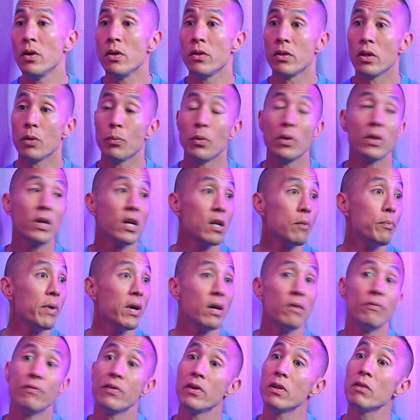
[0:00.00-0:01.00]
They will get a
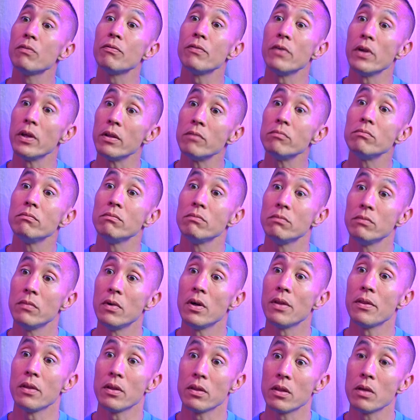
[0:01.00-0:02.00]
better feel for it.
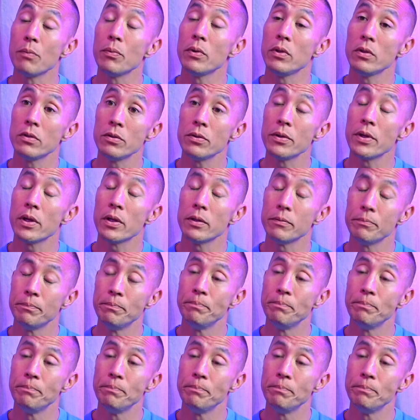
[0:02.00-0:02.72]
I think they will do, yeah.